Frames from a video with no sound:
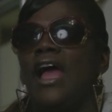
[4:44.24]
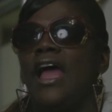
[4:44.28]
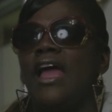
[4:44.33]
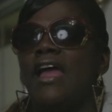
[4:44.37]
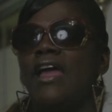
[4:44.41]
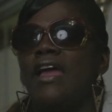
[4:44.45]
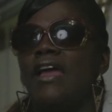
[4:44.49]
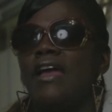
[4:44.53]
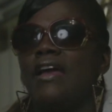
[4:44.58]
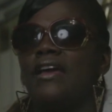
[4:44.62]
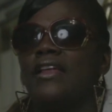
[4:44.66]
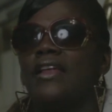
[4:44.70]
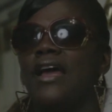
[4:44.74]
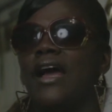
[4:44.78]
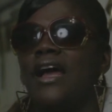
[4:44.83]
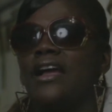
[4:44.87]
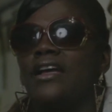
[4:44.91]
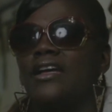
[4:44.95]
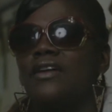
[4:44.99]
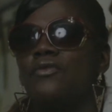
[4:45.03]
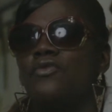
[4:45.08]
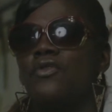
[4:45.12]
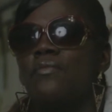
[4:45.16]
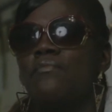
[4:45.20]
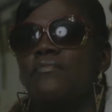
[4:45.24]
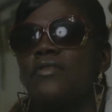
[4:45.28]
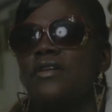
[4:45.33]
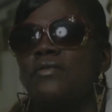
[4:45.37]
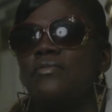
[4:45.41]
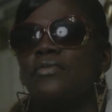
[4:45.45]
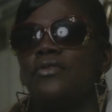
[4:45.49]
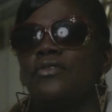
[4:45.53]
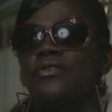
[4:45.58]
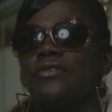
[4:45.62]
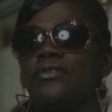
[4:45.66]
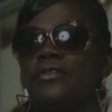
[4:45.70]
And I can
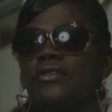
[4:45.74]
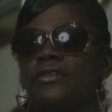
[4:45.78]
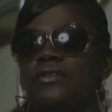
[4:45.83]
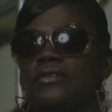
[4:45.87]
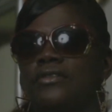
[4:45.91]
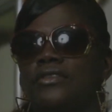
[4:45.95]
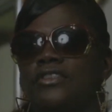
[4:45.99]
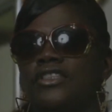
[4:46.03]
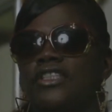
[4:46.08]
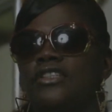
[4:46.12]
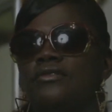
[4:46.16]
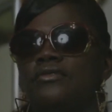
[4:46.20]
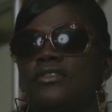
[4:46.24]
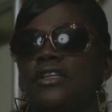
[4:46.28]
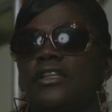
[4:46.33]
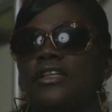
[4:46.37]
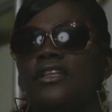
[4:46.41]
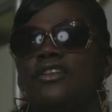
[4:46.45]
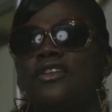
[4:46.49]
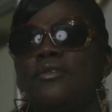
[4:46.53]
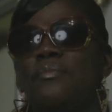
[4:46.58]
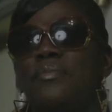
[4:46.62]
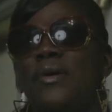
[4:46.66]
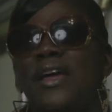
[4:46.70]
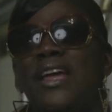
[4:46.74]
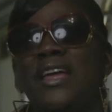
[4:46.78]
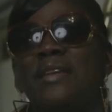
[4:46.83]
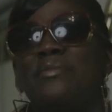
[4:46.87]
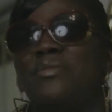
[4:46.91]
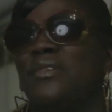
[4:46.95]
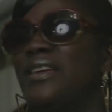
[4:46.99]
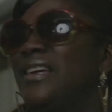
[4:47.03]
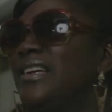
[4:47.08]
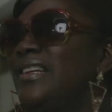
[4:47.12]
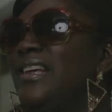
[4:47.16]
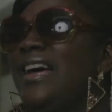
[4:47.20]
remember she was a little
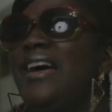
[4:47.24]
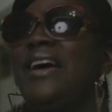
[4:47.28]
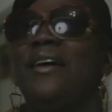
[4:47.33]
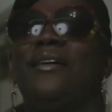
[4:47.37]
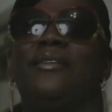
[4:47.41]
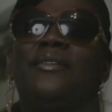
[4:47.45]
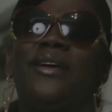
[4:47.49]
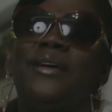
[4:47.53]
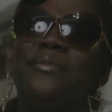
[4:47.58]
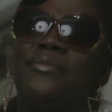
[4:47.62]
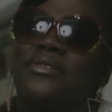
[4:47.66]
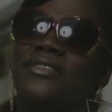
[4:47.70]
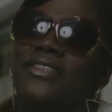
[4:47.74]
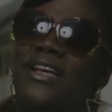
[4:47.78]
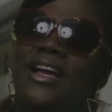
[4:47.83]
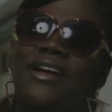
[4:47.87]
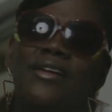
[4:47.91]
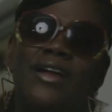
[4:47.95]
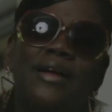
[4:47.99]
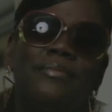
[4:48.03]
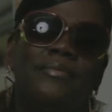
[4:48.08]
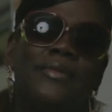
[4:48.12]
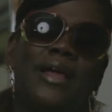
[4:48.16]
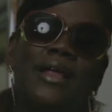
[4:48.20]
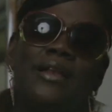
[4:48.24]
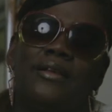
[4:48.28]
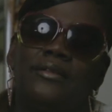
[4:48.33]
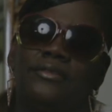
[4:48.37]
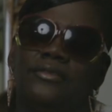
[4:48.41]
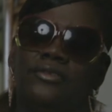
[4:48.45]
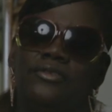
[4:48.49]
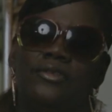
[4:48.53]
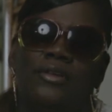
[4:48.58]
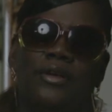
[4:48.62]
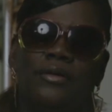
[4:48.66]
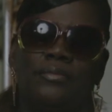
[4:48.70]
baby, and I, am sorry, I'm not,
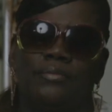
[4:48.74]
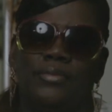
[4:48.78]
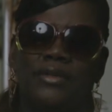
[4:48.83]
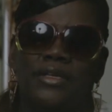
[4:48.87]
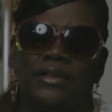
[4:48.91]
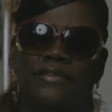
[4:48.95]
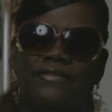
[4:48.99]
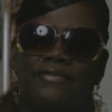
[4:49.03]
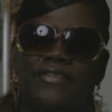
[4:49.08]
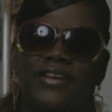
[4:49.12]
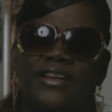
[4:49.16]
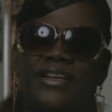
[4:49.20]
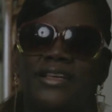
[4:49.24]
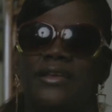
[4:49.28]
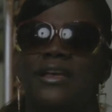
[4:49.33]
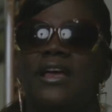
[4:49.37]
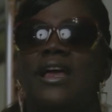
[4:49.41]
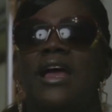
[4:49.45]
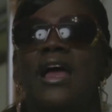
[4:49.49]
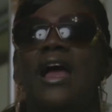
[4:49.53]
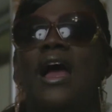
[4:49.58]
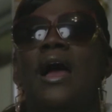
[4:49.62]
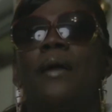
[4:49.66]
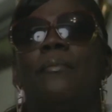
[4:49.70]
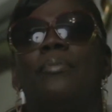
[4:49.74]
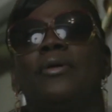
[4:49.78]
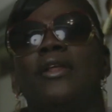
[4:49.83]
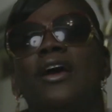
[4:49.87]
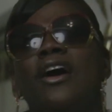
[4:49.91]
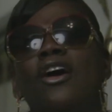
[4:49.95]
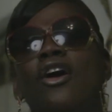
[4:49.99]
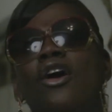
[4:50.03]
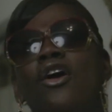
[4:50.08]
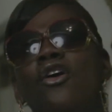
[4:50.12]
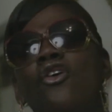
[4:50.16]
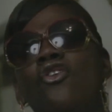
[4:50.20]
you know, being funny. But I
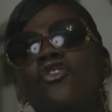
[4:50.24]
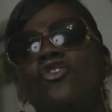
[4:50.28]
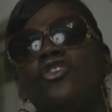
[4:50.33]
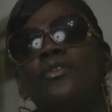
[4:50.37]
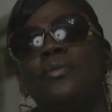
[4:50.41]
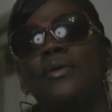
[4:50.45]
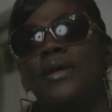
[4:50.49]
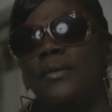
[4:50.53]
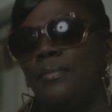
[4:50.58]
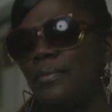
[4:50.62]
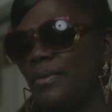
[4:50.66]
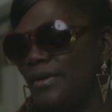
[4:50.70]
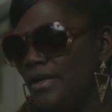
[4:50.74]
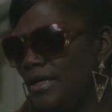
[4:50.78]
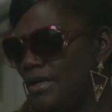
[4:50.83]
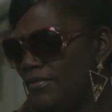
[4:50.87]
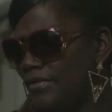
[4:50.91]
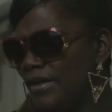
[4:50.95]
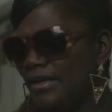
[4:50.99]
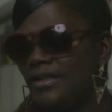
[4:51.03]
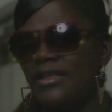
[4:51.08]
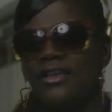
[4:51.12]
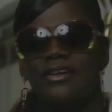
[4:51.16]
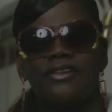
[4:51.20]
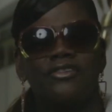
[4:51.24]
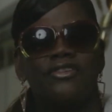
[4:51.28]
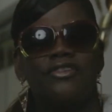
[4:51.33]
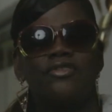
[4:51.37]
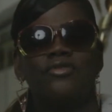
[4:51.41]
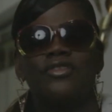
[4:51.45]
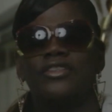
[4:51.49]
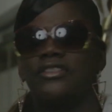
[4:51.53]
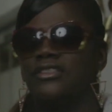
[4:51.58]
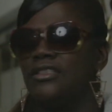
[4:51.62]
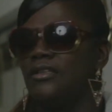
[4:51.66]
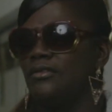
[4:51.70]
hold her I believe, I let her
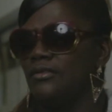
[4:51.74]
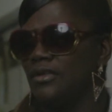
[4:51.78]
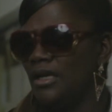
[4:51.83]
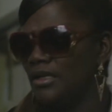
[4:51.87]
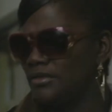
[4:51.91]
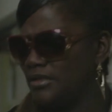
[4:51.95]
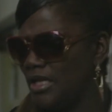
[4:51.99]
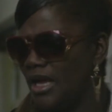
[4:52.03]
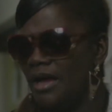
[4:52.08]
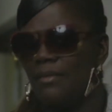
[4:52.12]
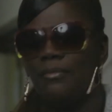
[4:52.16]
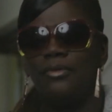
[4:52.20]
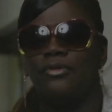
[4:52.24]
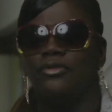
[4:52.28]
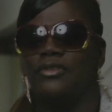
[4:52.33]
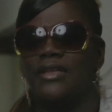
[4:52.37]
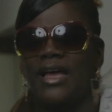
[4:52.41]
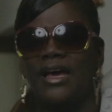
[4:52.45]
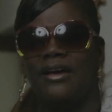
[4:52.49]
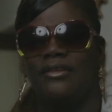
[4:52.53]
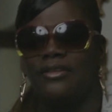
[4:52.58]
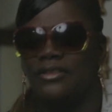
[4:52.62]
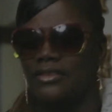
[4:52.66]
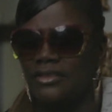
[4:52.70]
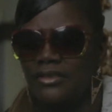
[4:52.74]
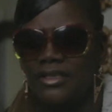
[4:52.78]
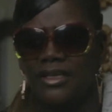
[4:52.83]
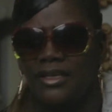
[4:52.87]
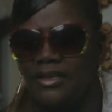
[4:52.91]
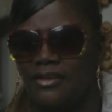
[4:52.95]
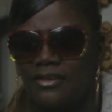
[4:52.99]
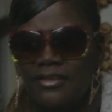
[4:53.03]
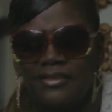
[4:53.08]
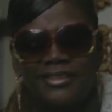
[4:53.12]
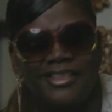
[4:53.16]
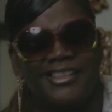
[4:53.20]
go, and she tumbled down the
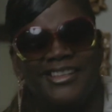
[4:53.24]
stairs.